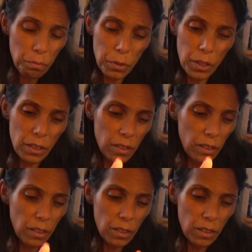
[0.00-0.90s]
but
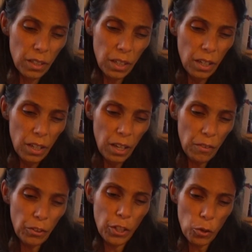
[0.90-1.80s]
I
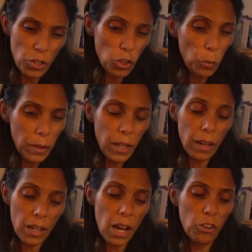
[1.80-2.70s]
feel like you're still being
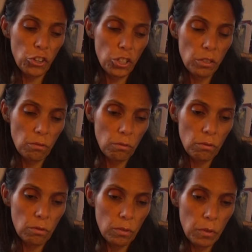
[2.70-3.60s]
acknowledged,
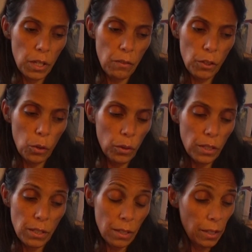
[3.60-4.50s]
even though
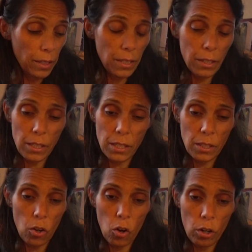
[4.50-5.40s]
this is, like I said, this is
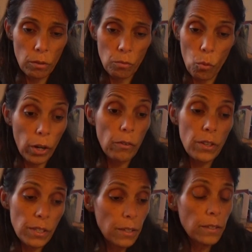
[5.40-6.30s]
a hard, whatever
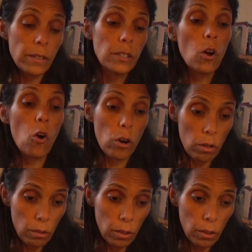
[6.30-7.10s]
this is hard,